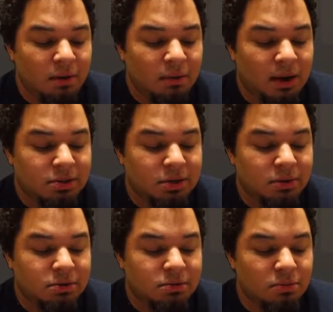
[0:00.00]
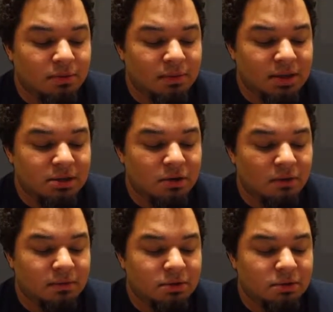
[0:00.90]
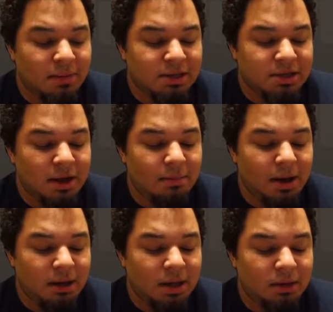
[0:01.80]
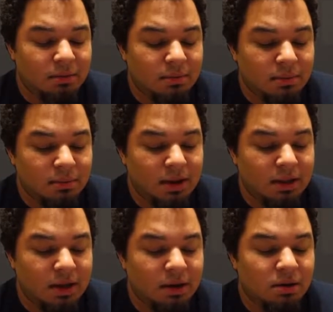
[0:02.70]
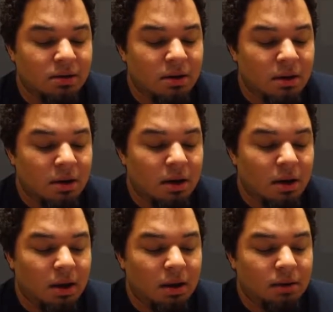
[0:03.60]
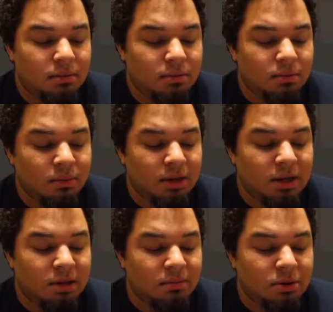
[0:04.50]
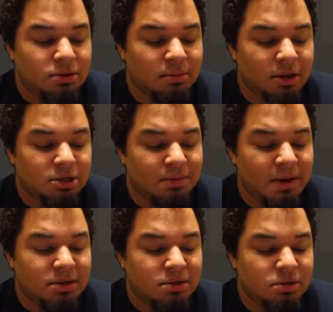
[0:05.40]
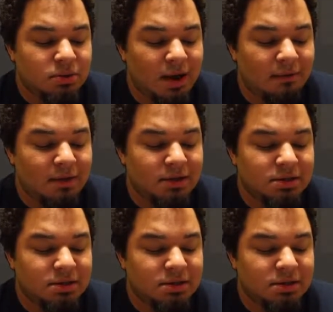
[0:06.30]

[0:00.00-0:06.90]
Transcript: We're actually going to move this over to my side pocket right there. We need the most amount of space to have that